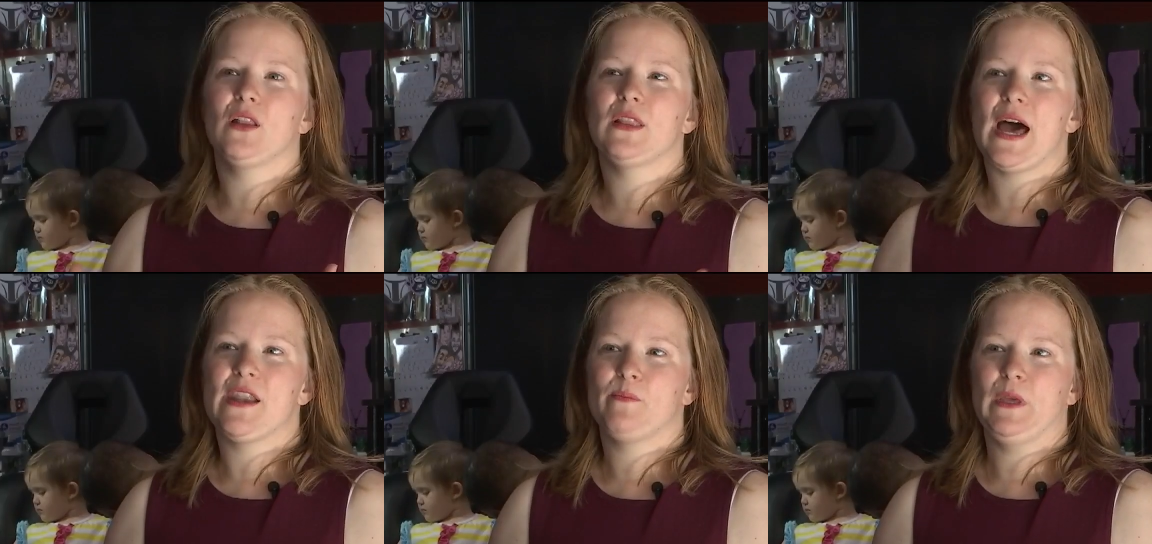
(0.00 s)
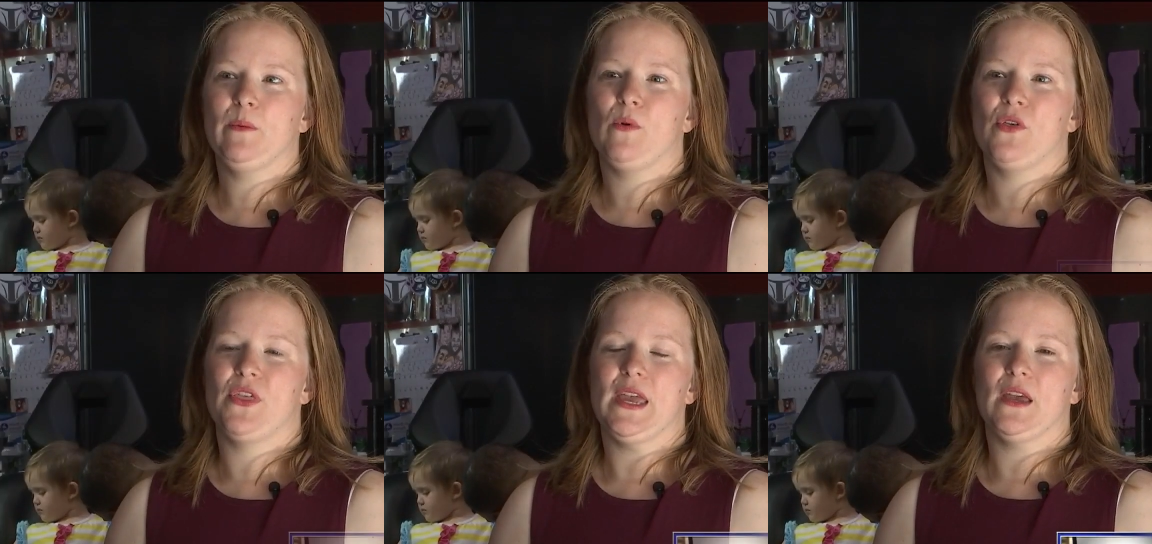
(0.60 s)
Speaker 1: A lot of people
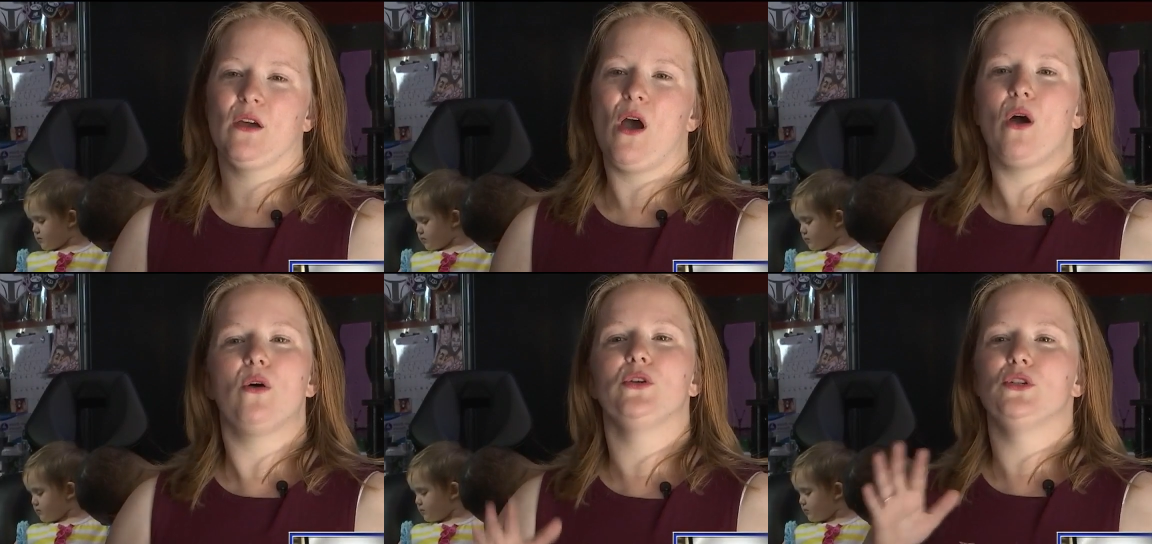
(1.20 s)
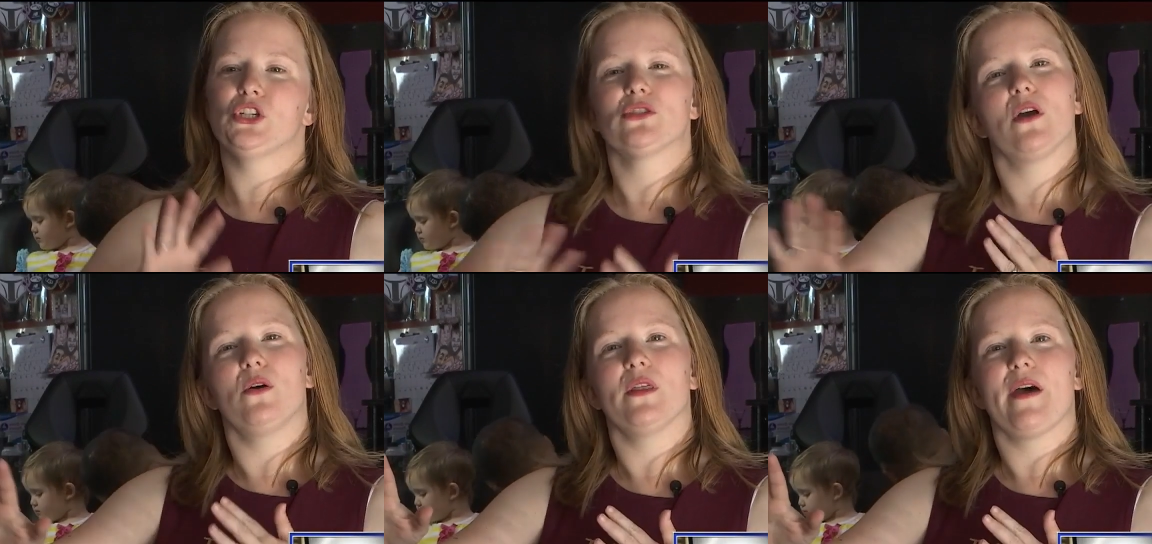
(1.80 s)
think, oh, you just
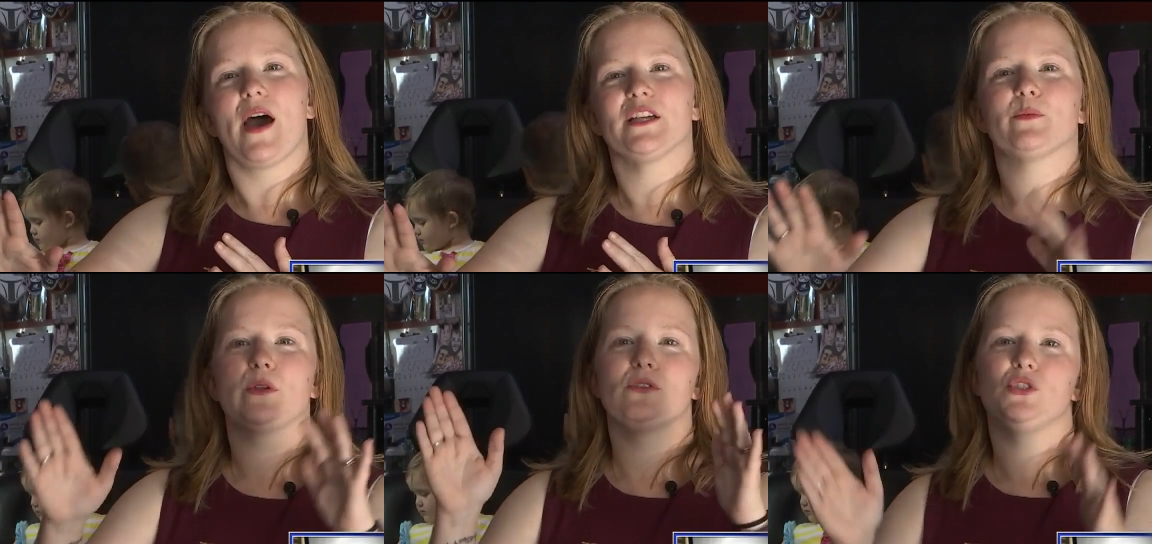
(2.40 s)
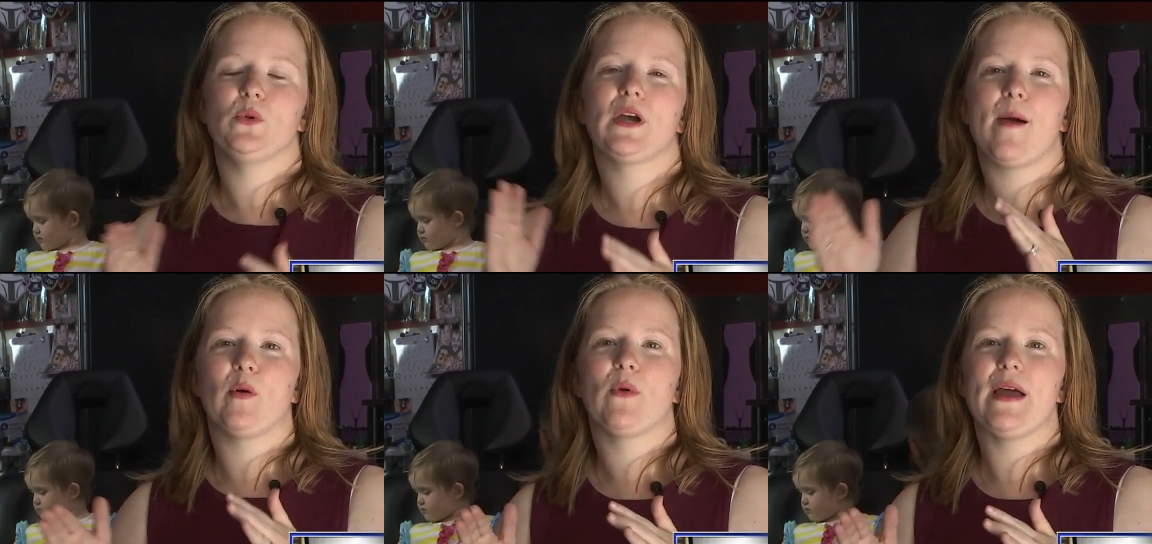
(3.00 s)
go to the hospital, do a
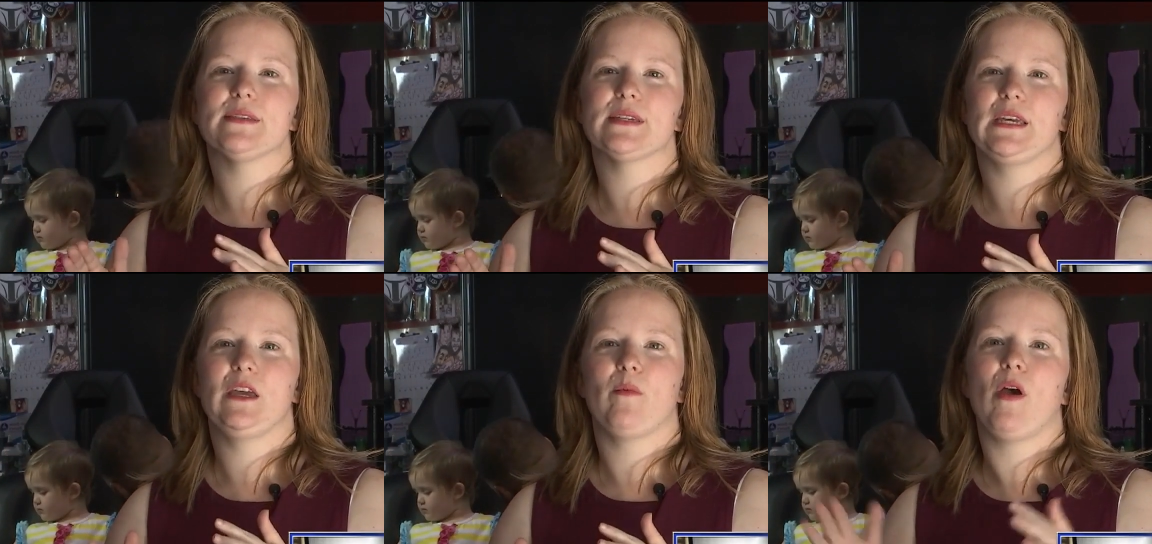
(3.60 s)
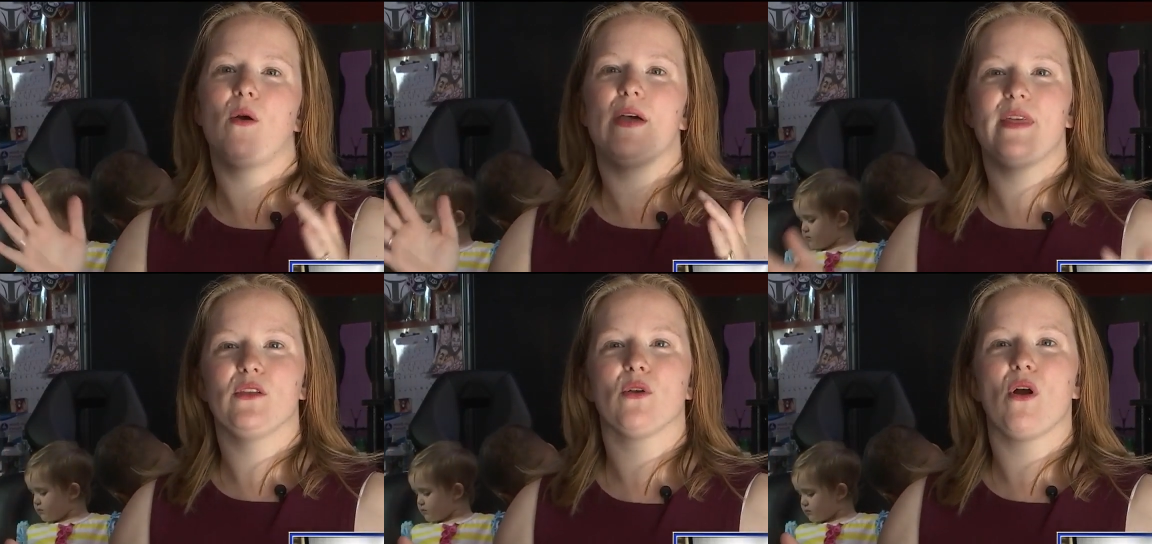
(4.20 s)
couple rounds of chemo, and
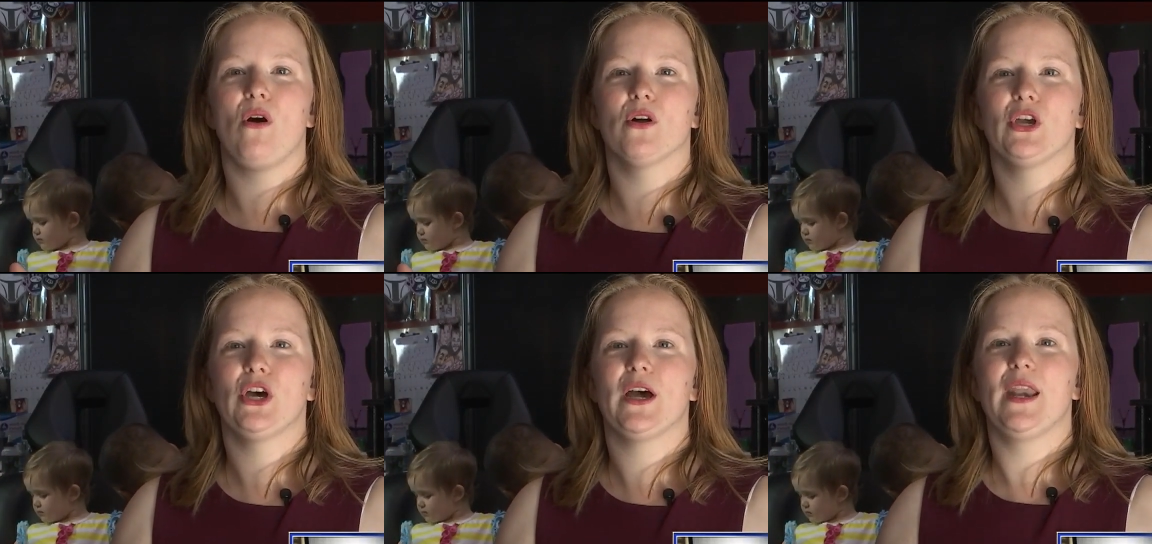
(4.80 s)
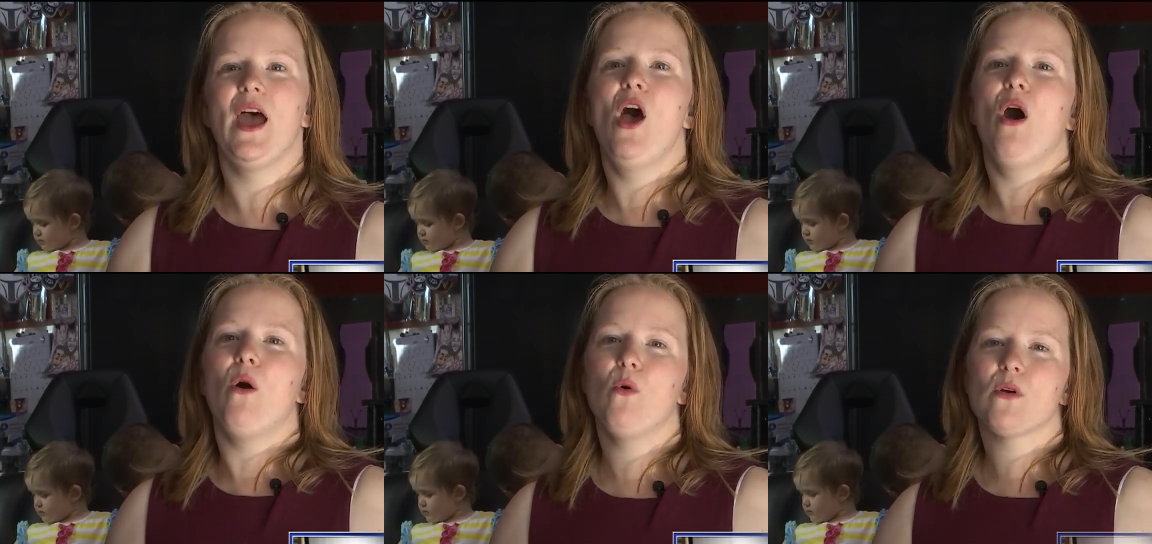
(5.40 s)
then you're all good.
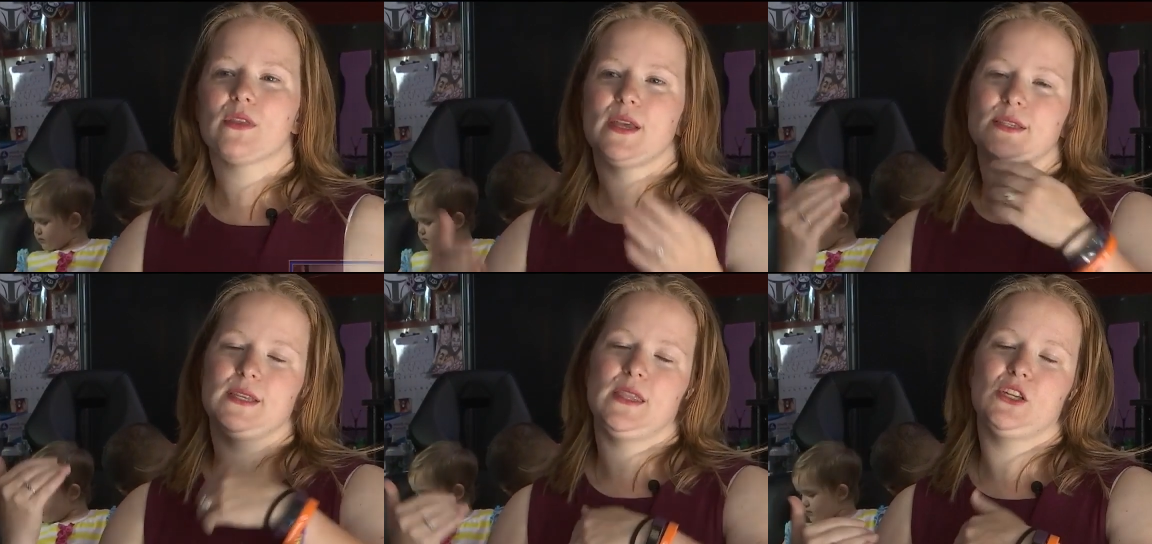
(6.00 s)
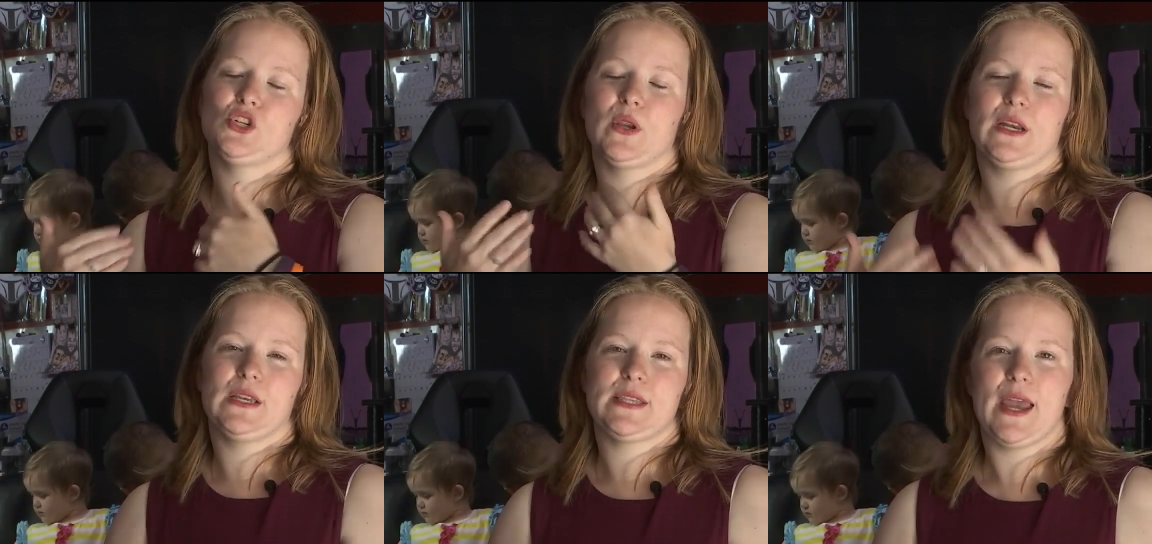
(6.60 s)
Or they see that Trinity's